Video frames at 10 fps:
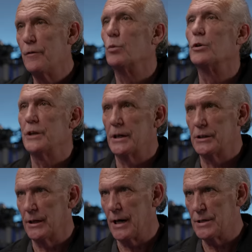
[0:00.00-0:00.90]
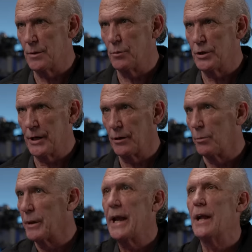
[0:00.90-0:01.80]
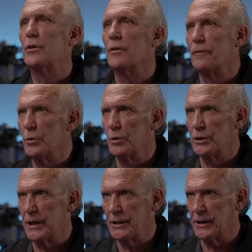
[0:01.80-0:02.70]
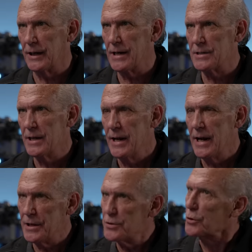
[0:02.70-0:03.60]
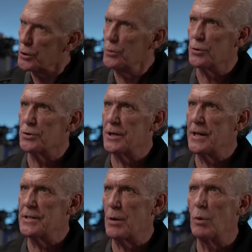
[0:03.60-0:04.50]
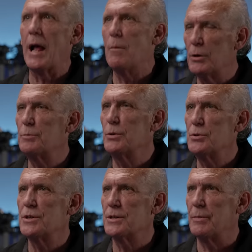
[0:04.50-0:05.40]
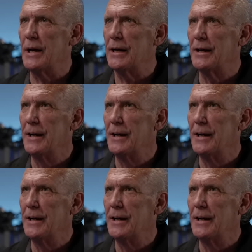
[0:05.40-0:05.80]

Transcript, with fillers: fuel injection guys in particular, mechanical fuel injection guys. And these are tuners, and they say, well, how much boost does it make?